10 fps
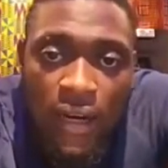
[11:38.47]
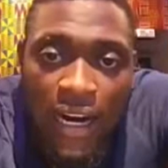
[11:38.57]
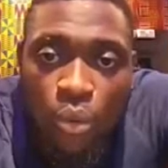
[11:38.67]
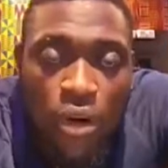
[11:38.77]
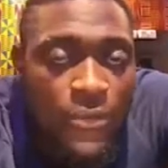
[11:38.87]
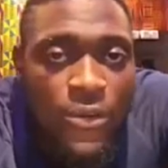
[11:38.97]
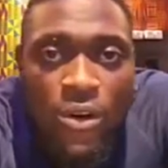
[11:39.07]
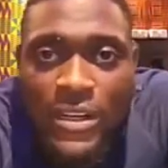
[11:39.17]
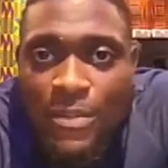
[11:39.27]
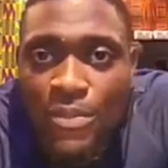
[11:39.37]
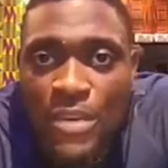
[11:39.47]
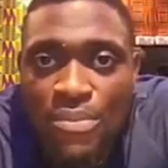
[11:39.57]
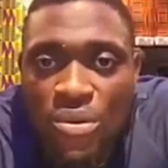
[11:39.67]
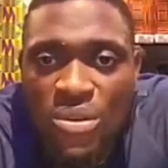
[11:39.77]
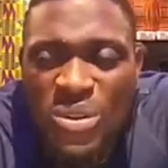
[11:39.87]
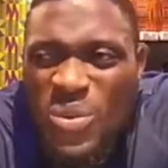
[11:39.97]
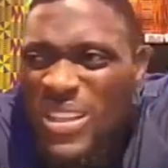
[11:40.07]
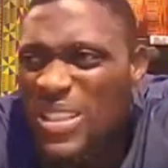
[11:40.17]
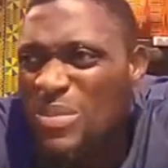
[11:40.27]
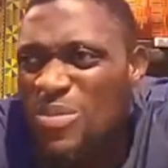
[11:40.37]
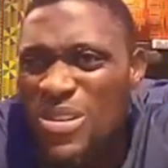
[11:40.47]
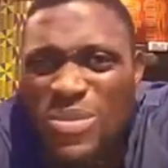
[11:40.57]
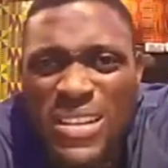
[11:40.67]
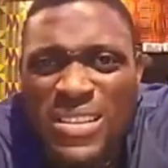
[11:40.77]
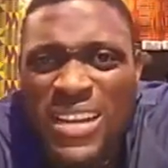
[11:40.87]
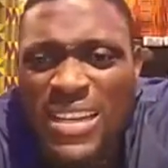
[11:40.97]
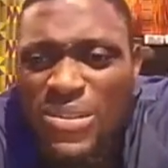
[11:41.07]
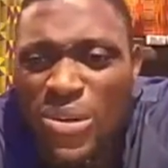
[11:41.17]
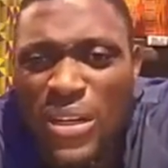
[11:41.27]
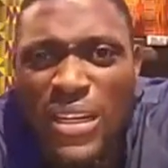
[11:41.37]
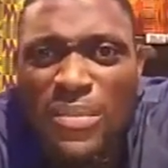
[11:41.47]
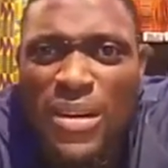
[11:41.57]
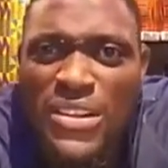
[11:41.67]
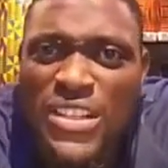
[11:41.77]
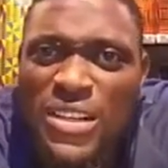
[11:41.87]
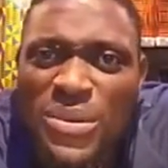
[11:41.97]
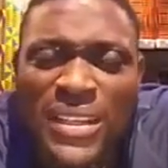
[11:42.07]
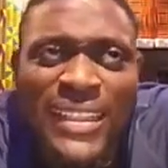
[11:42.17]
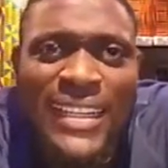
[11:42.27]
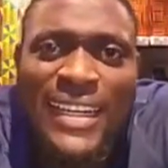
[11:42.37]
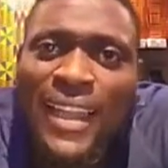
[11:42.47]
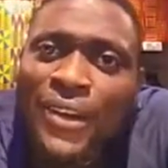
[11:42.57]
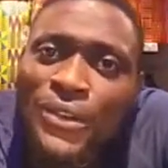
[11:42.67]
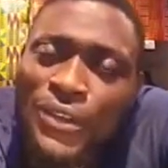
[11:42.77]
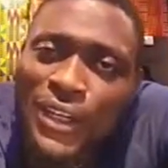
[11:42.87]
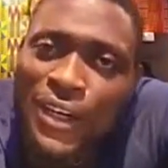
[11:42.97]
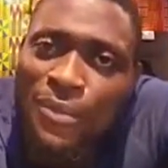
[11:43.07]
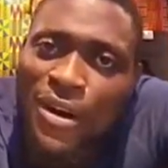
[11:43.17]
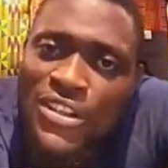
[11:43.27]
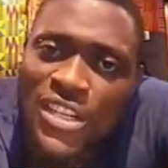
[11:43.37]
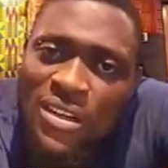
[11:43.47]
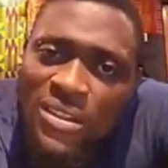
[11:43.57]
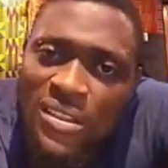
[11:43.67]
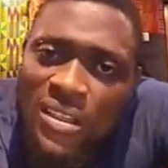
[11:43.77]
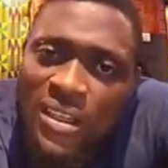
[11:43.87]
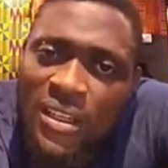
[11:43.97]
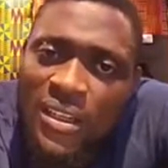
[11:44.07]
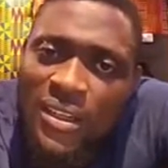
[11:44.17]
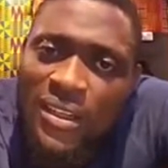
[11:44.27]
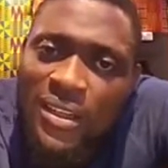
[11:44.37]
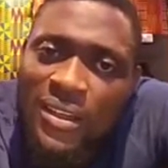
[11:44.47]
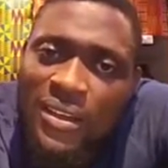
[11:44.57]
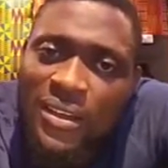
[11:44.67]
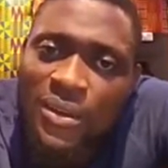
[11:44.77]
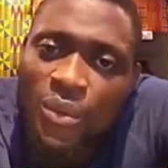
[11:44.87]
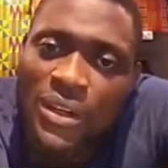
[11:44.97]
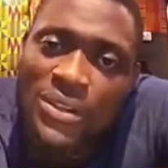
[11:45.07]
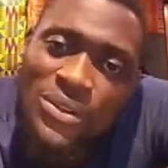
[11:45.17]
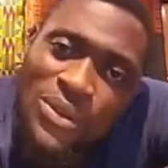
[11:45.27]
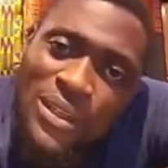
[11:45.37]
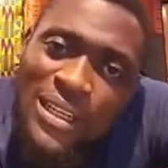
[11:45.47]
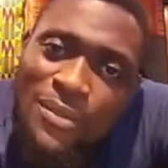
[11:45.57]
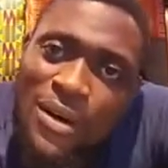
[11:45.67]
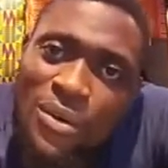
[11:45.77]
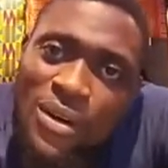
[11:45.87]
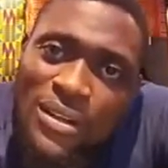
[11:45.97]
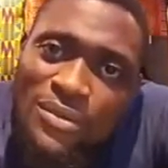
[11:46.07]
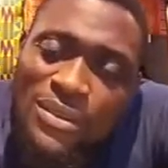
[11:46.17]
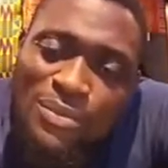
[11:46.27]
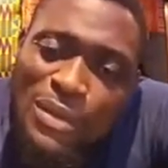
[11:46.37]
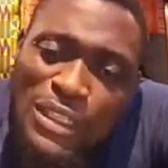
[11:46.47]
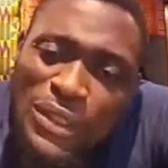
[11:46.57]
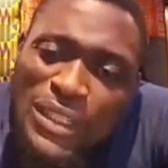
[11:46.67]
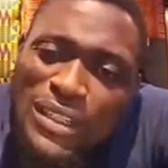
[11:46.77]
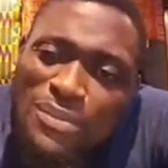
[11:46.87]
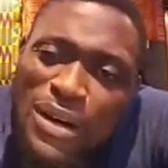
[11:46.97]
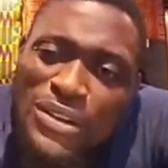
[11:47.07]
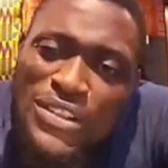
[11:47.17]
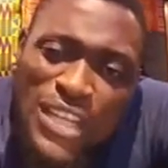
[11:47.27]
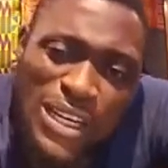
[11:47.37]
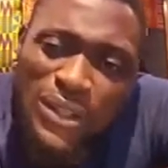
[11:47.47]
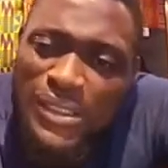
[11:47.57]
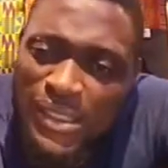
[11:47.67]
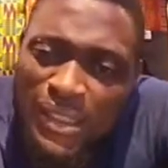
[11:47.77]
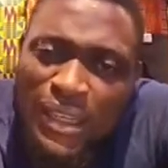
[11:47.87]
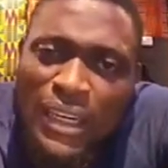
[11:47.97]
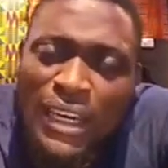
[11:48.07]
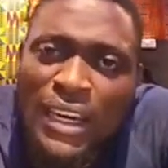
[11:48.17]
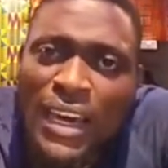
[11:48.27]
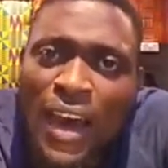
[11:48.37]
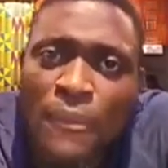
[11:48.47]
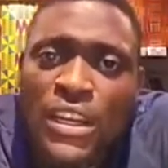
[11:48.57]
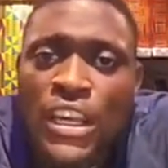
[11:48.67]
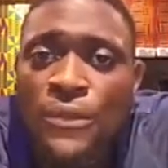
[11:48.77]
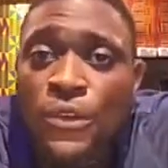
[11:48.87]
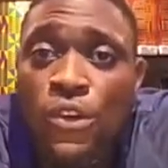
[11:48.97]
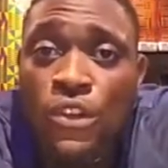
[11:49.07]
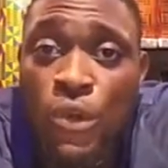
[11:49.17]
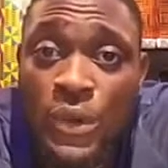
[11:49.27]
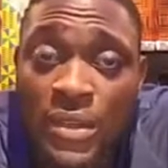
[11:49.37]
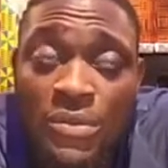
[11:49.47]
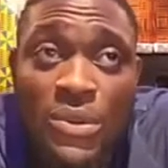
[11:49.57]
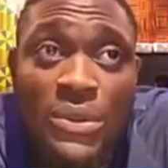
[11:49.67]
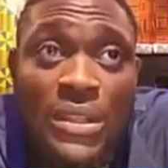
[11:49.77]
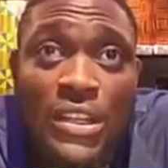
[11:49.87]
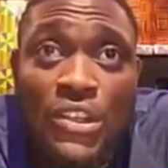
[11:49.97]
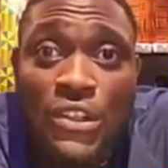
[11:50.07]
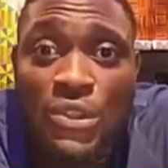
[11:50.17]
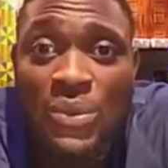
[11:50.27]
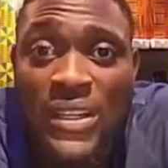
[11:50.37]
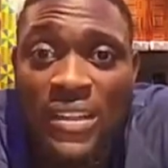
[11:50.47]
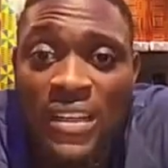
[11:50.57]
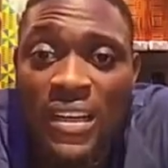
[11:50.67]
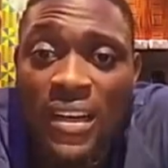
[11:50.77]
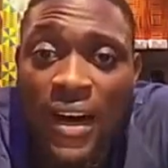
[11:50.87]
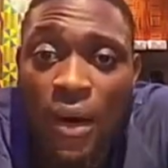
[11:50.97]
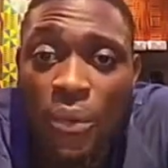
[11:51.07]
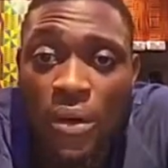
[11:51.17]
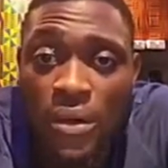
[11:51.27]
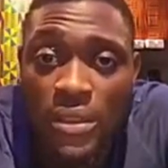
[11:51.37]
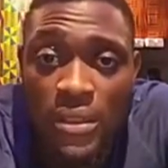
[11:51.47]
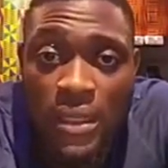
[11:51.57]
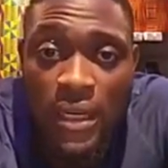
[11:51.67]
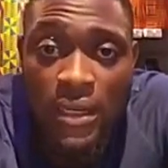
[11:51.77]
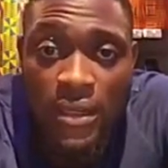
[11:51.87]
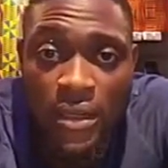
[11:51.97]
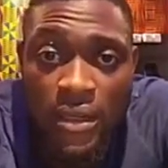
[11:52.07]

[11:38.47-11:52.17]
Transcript: I work for other people. What are you guys talking about, jealousy? What the hell are you talking about, jealousy? What are you talking about? What are they talking about, jealousy? I mean, if you're doing music just to win awards and